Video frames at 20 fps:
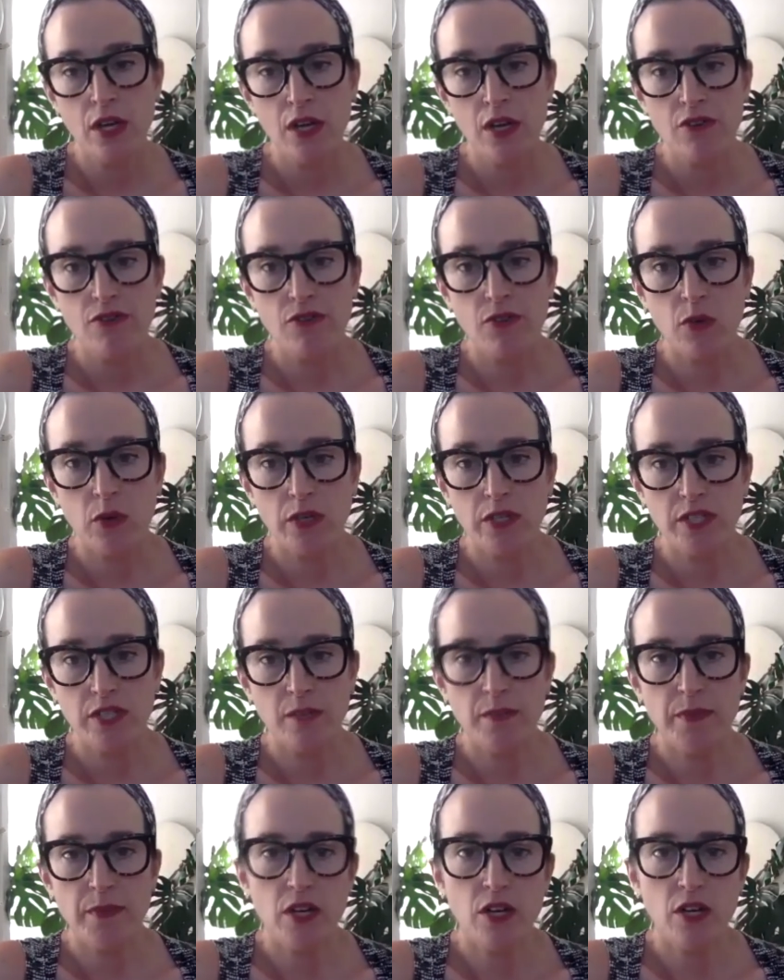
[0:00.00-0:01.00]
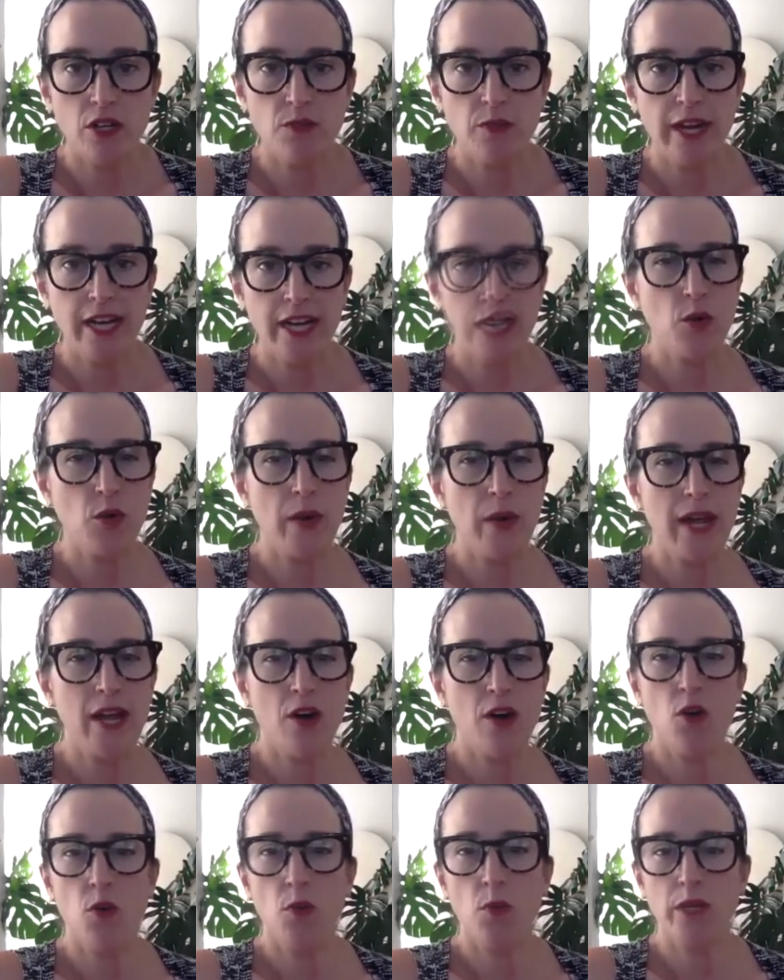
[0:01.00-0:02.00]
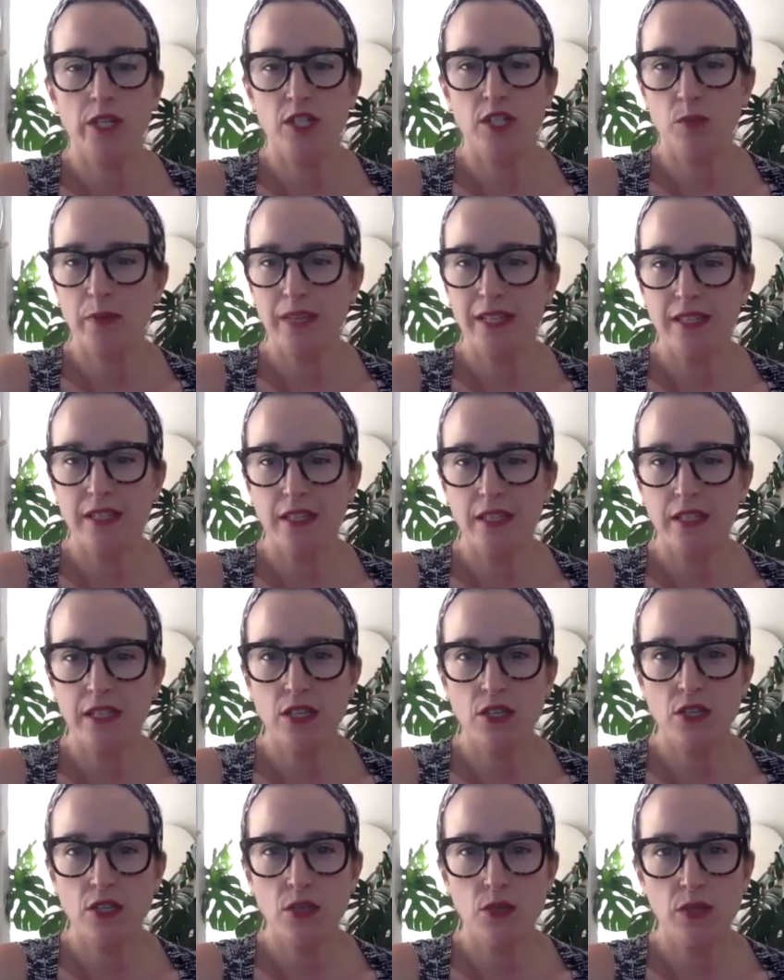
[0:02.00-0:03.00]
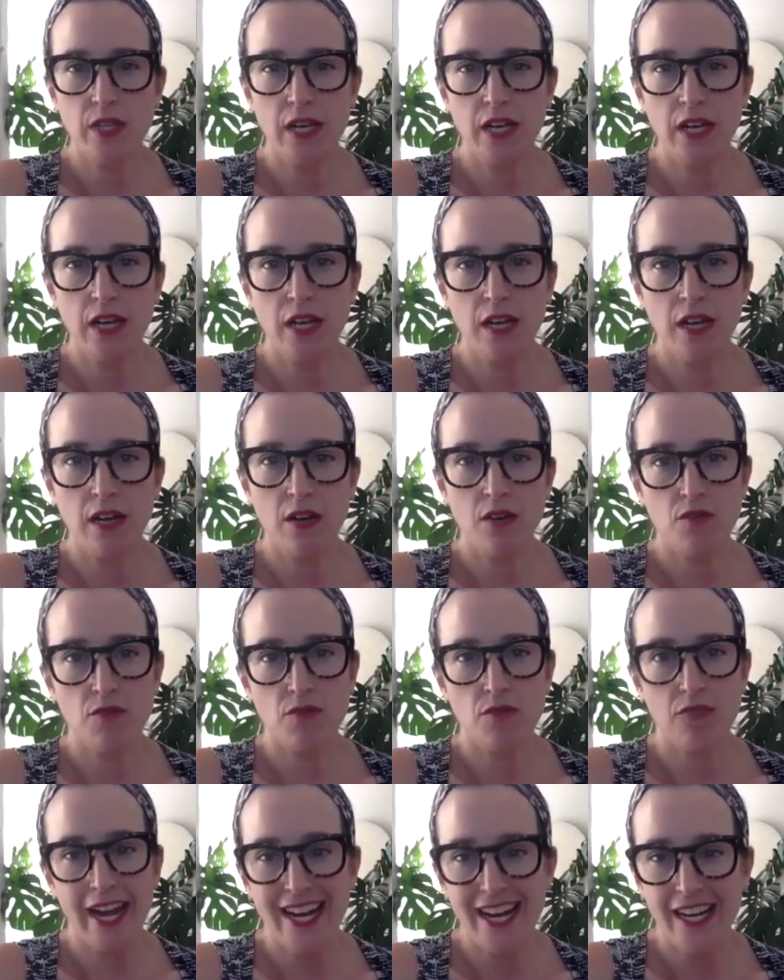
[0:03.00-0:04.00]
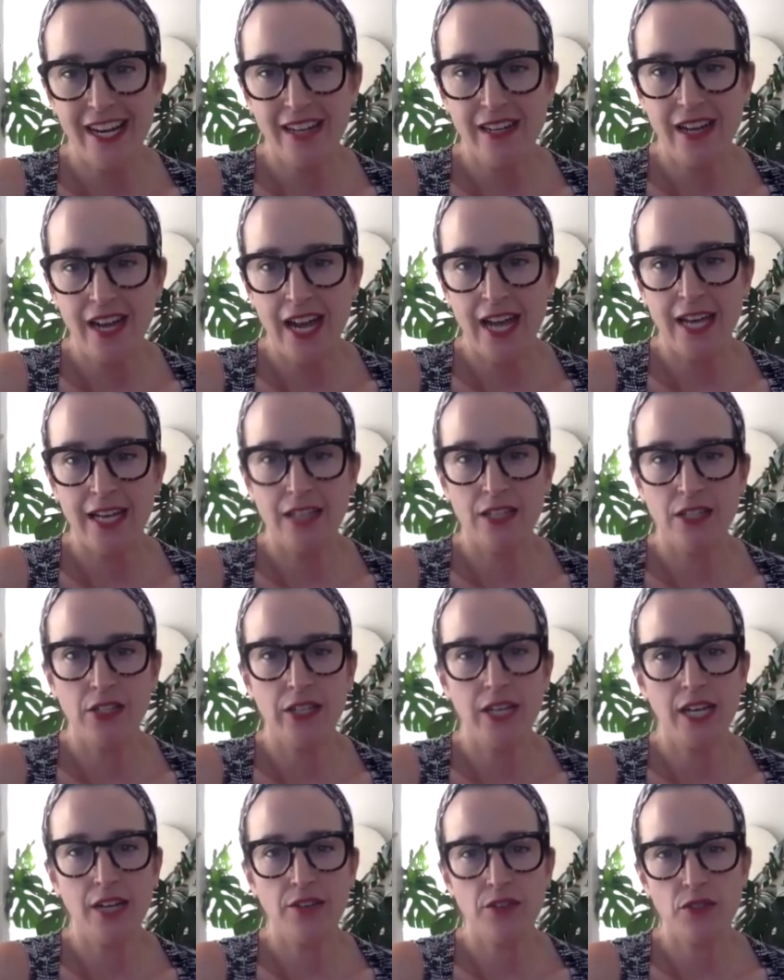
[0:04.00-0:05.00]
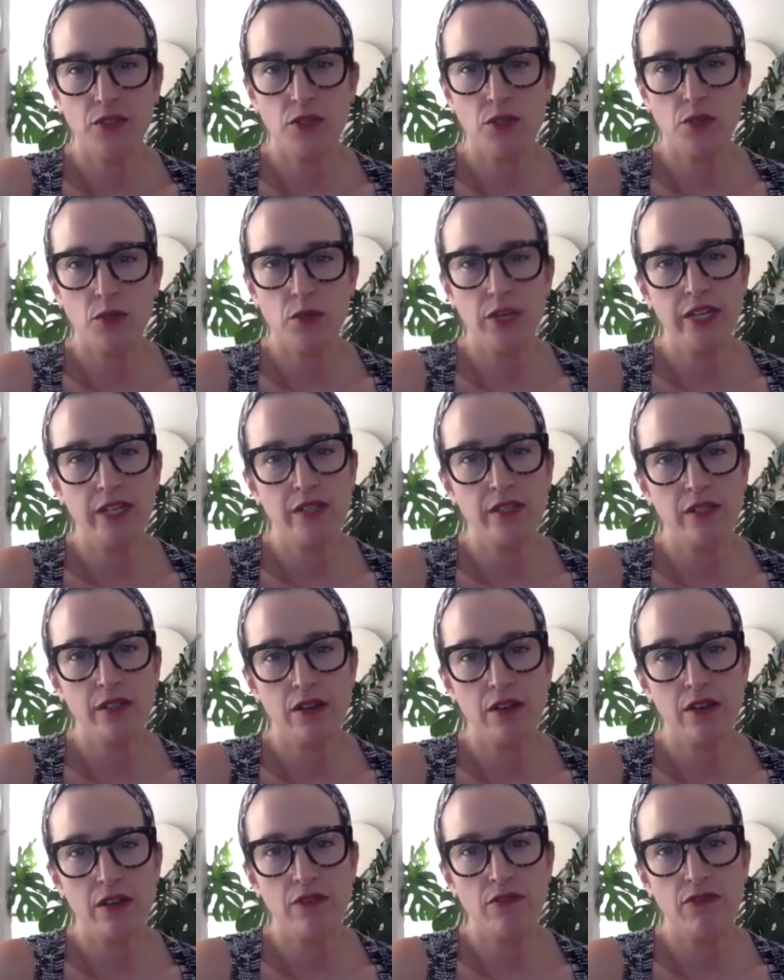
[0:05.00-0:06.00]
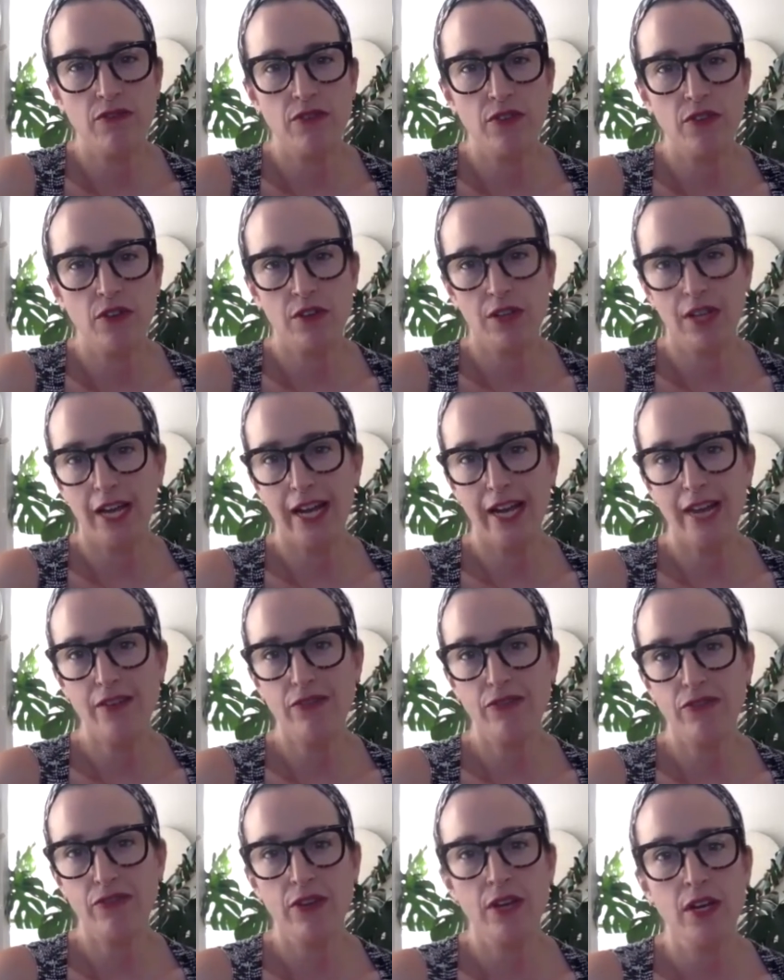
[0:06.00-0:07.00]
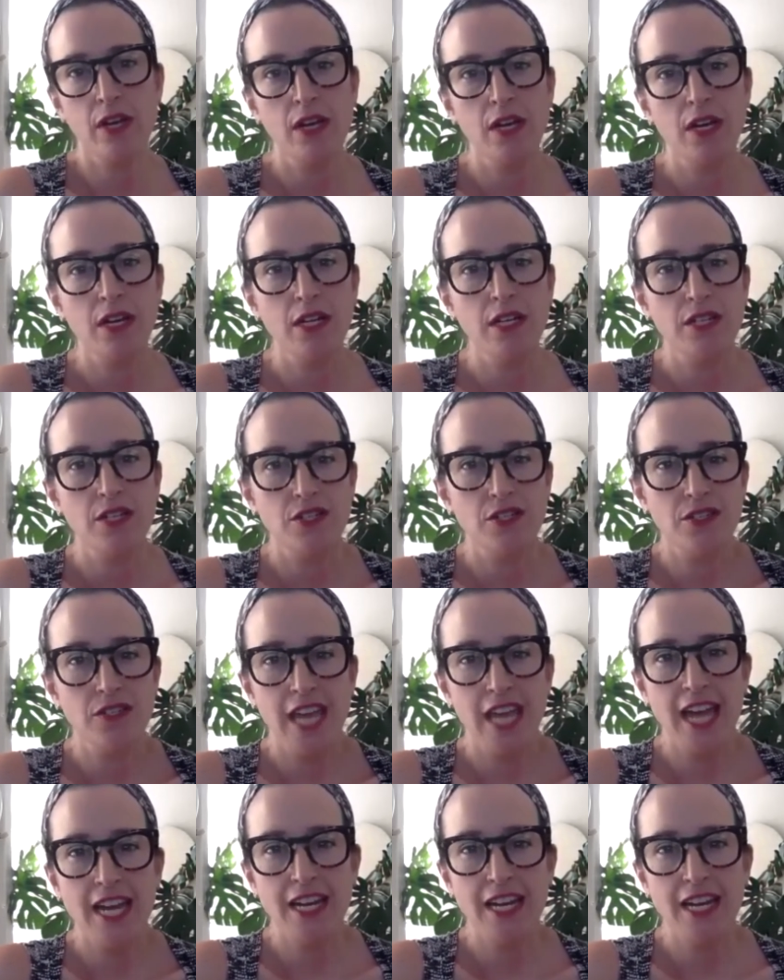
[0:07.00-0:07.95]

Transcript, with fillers: for something called Writing Your Way Home, which is basically using writing and looking at the stories of your life to just gain